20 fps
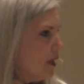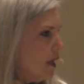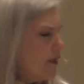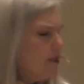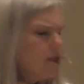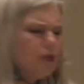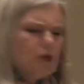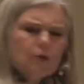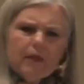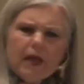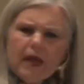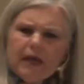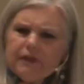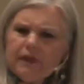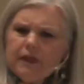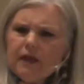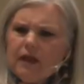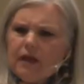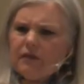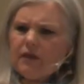And back
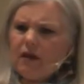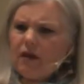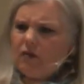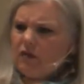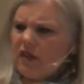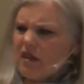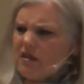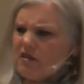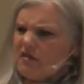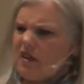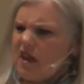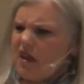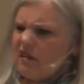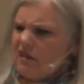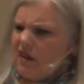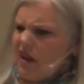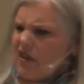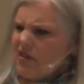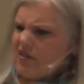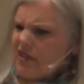then I thought, well, that's not a
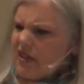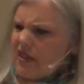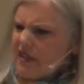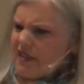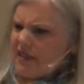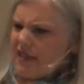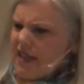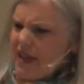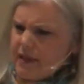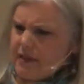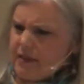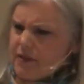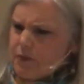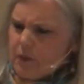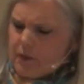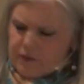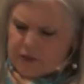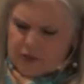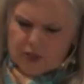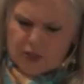nice thing to say,
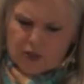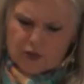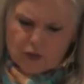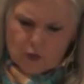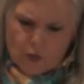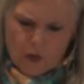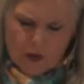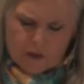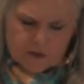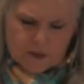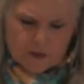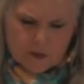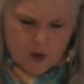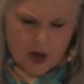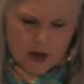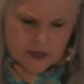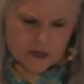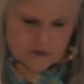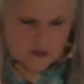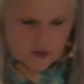the
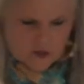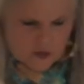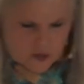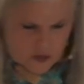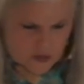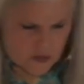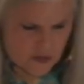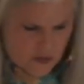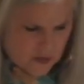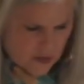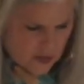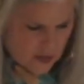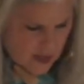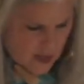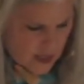bride of your youth.